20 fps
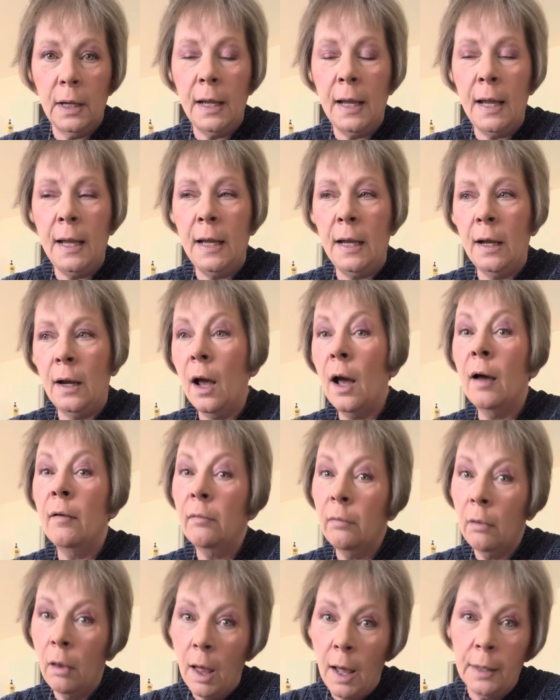And I have
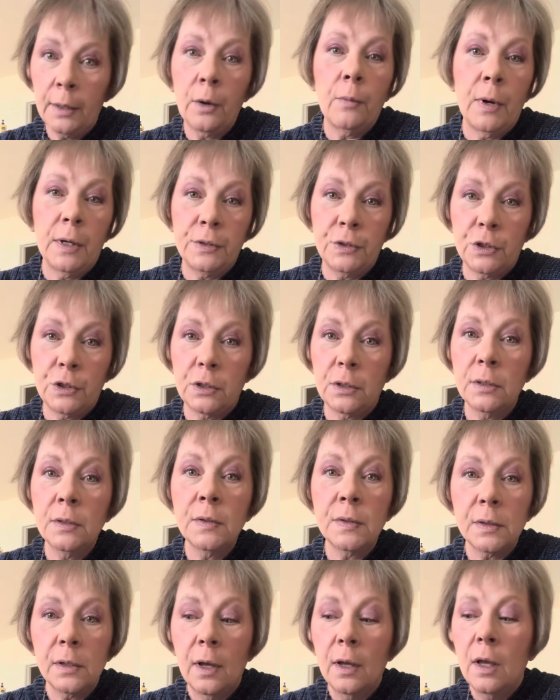a lot of
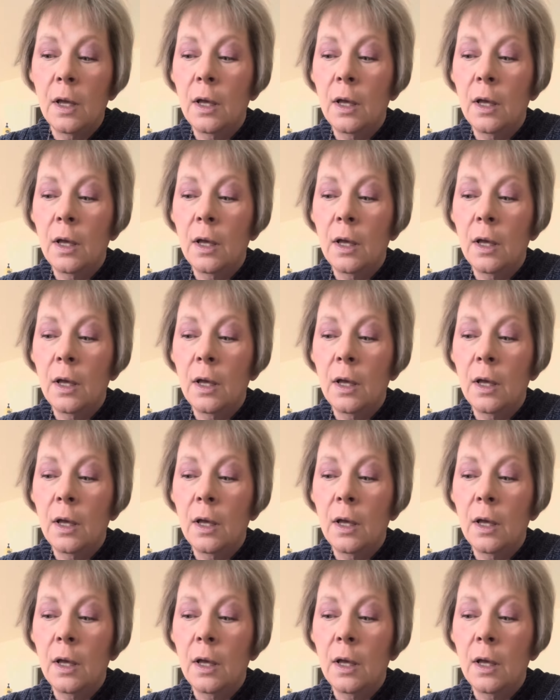questions.